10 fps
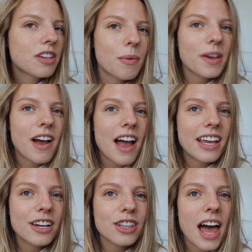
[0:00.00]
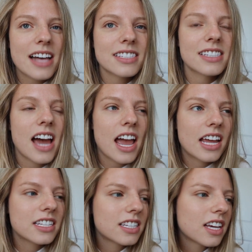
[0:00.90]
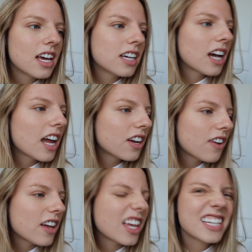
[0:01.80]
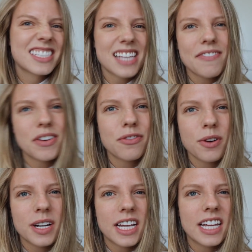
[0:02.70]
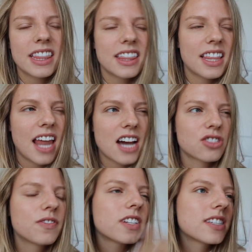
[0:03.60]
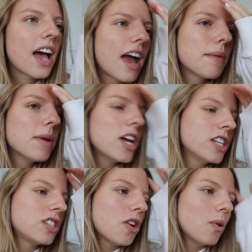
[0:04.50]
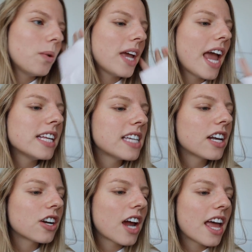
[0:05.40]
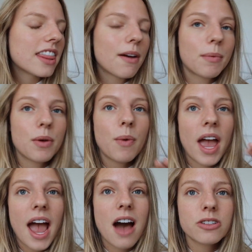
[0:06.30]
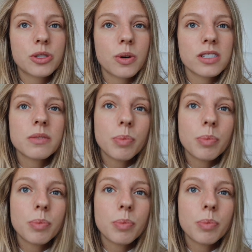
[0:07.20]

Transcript: So we got here last night, kind of around like 7:40 Nashville time. So we ate dinner and then we went out towards